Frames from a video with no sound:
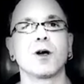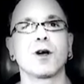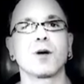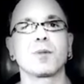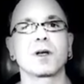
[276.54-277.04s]

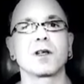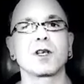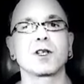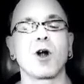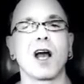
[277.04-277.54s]

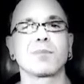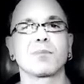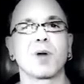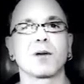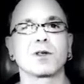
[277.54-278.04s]
Because, I had
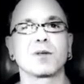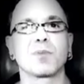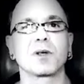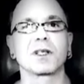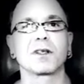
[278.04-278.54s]
been playing with some
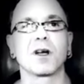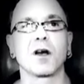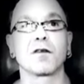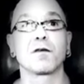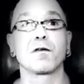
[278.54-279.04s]
pretty
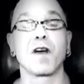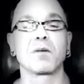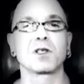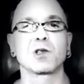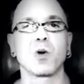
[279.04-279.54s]

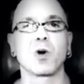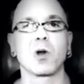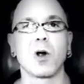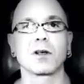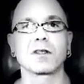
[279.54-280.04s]
famous
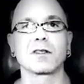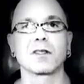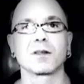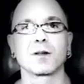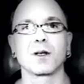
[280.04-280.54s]
local artists
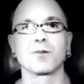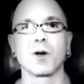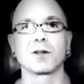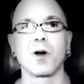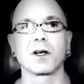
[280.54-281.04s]
and
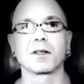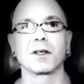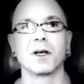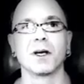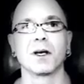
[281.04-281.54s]
whatnot, and